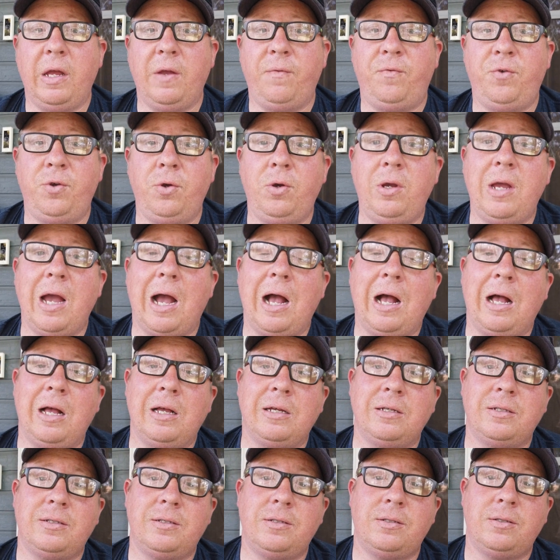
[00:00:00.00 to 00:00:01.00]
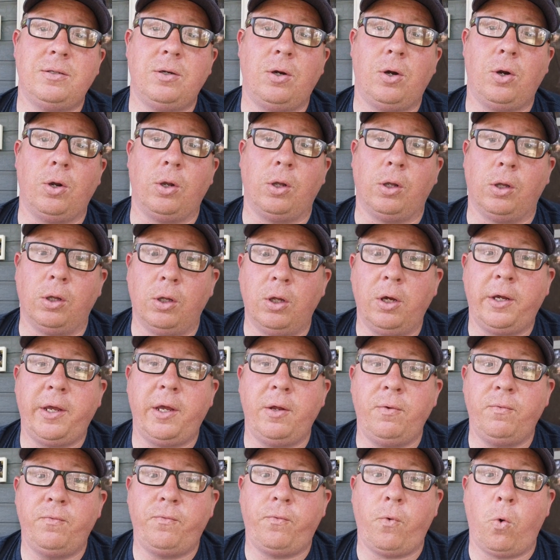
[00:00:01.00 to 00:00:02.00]
if you guys are
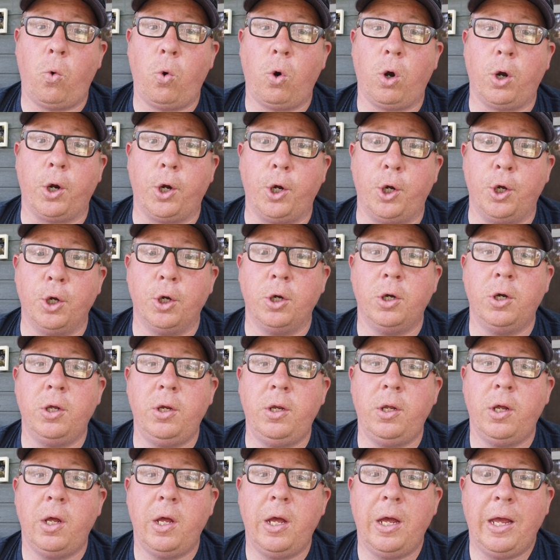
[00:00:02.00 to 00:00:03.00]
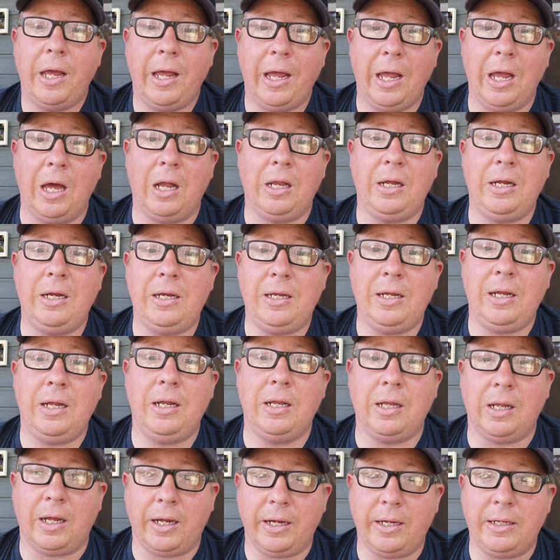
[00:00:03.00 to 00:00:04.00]
looking for good
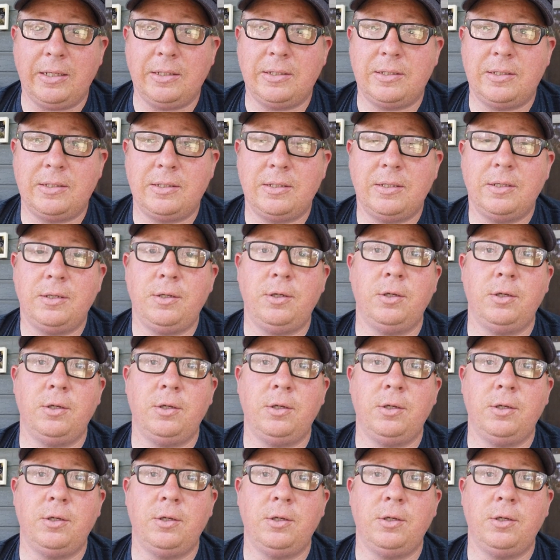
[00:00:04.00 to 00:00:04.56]
LED lights,